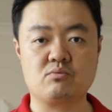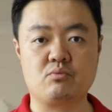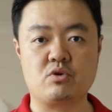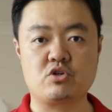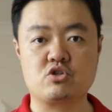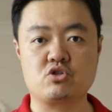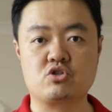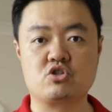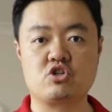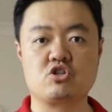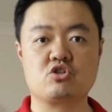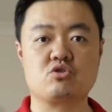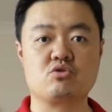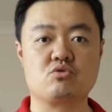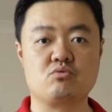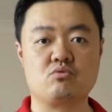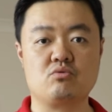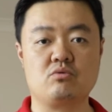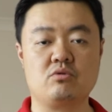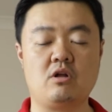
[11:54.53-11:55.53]
which just
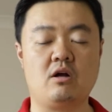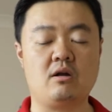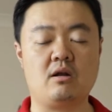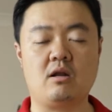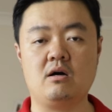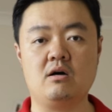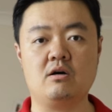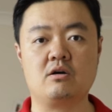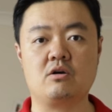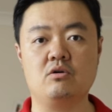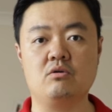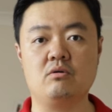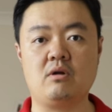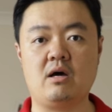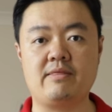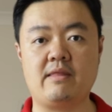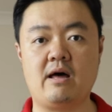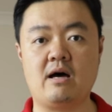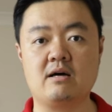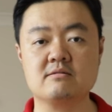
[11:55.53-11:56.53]
not long ago
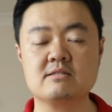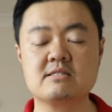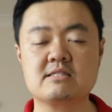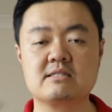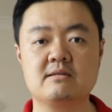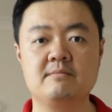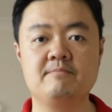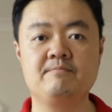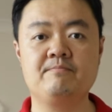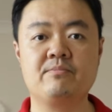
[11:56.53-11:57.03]
announced.